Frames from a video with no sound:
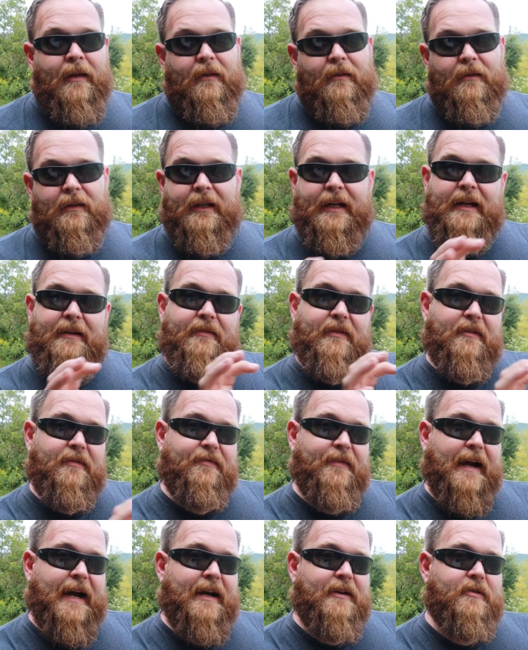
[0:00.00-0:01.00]
leave the
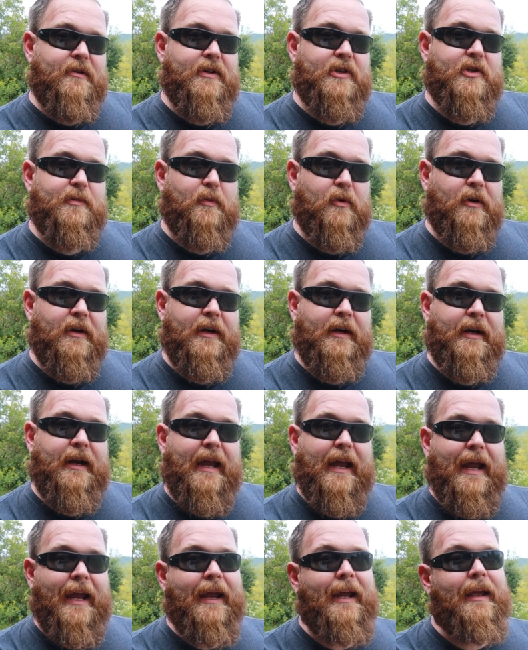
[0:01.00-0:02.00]
factory spring,
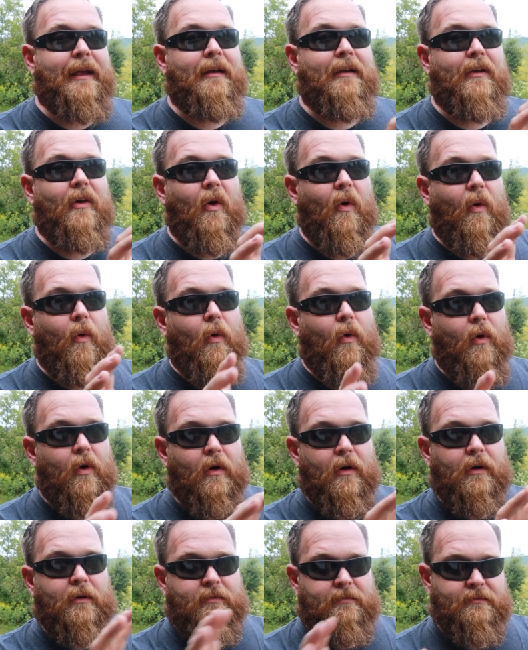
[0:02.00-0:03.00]
and
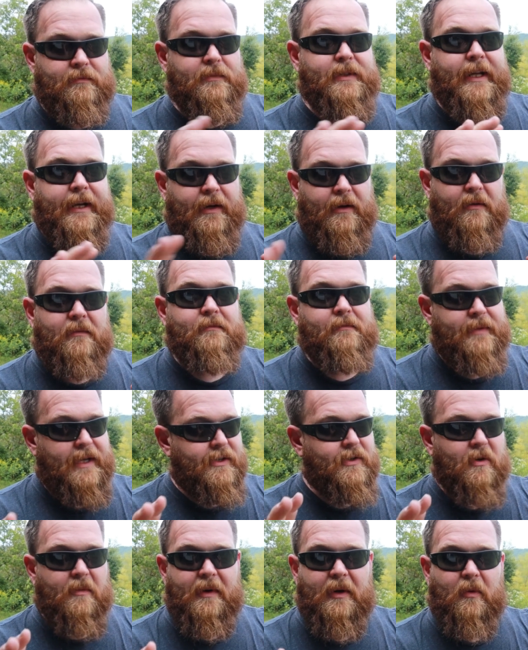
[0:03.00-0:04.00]
or, you know,
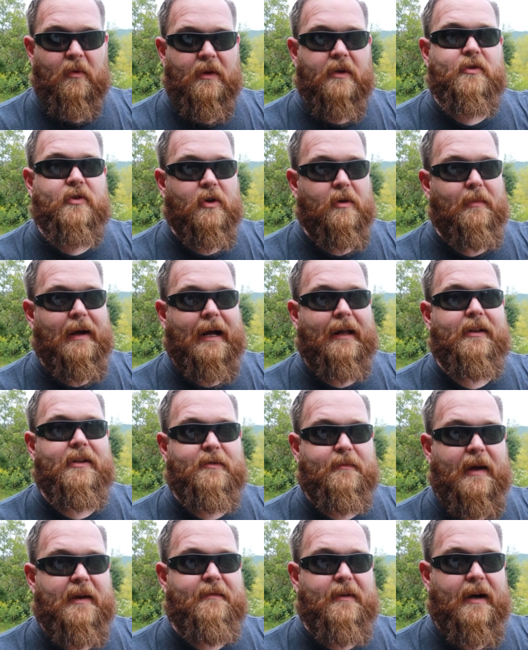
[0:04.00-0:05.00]
it's going to be one of those your
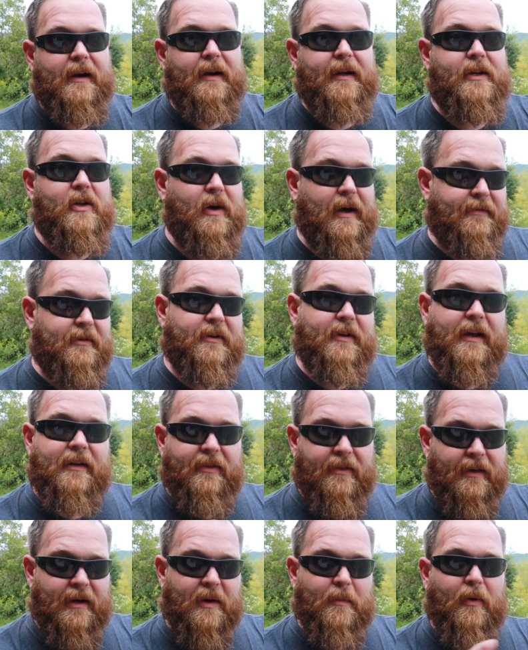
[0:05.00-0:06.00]
mileage may vary. You have to take
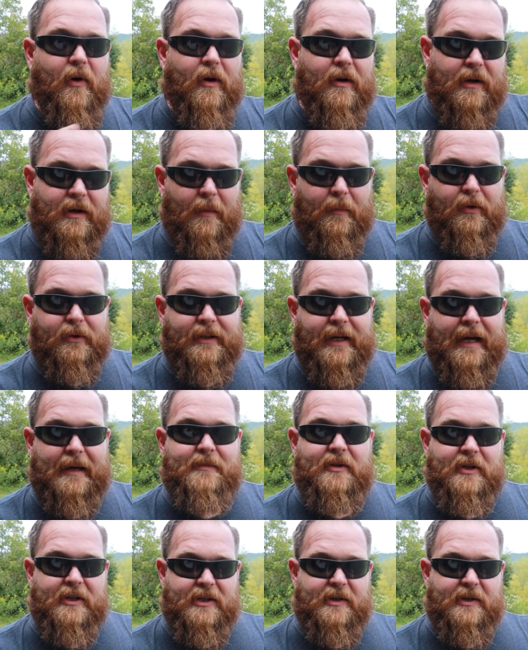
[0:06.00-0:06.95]
the thing apart a couple times and